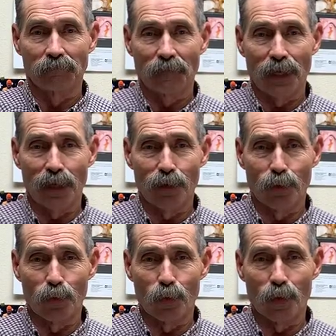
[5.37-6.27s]

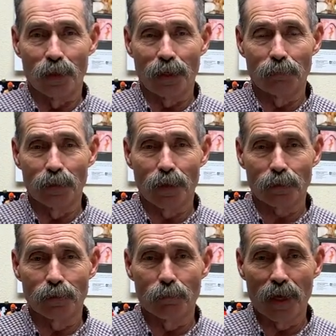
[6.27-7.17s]
Hello, I'm
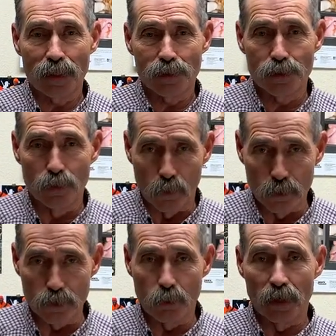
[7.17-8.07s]
Dr. Max
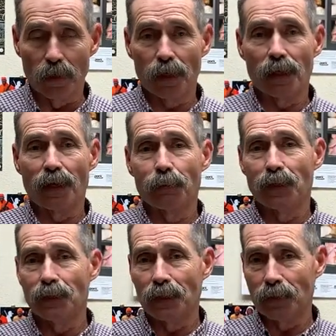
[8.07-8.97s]
Thornsberry. I'm a
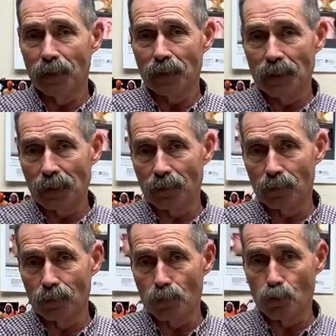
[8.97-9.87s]
dairy
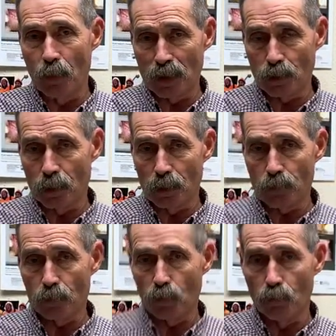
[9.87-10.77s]
technical specialist
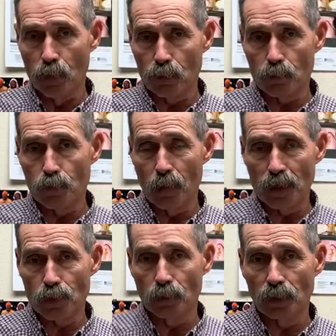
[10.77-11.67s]
with Milk
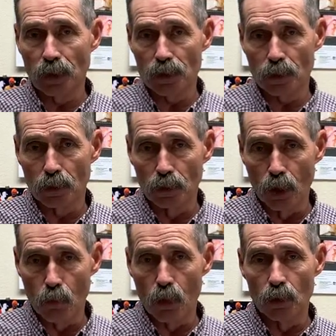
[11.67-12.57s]
Specialties
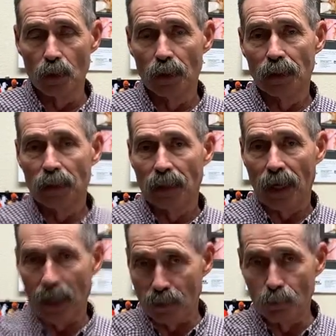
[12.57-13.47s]
Global
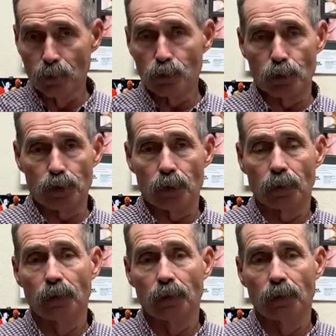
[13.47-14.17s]
Animal Nutrition.